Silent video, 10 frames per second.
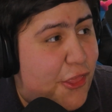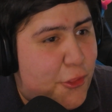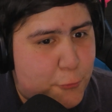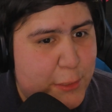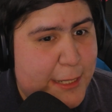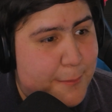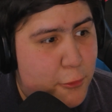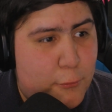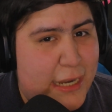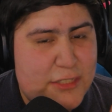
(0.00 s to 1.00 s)
three
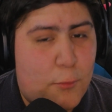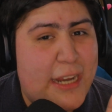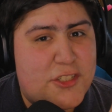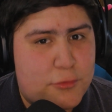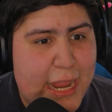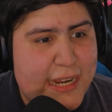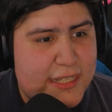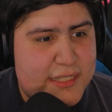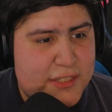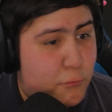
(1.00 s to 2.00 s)
blue eyes white
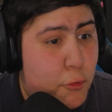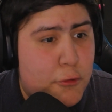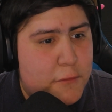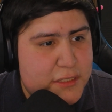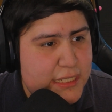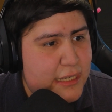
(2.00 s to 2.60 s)
dragons in the world.